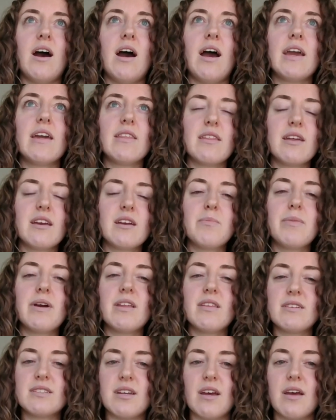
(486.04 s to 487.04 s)
I think by
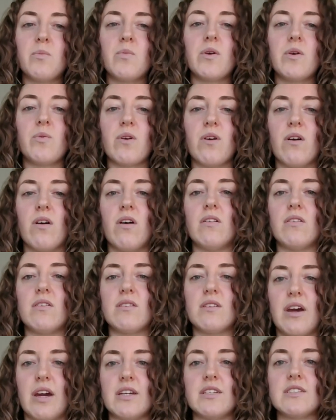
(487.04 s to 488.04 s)
the time we were all
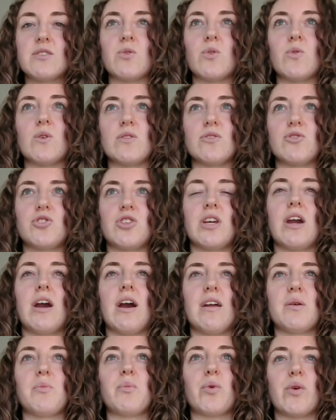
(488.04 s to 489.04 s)
in high school, she
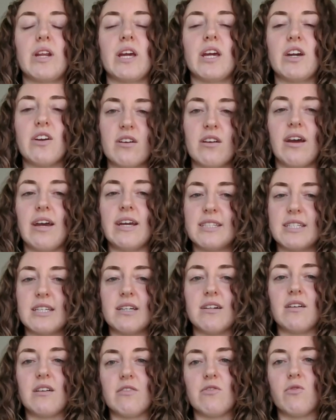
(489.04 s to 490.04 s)
had a pretty good
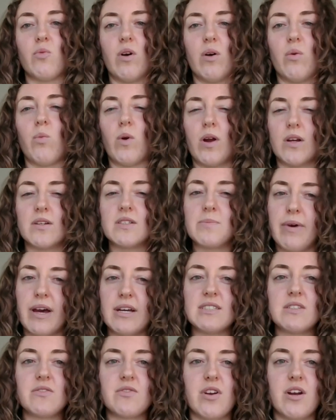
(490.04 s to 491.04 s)
idea of what worked
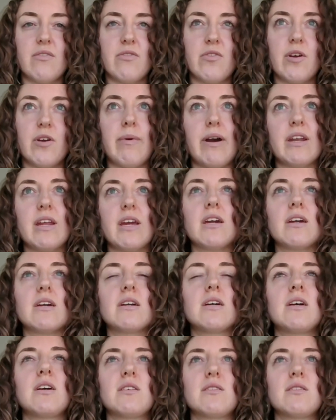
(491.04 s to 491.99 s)
best for everybody.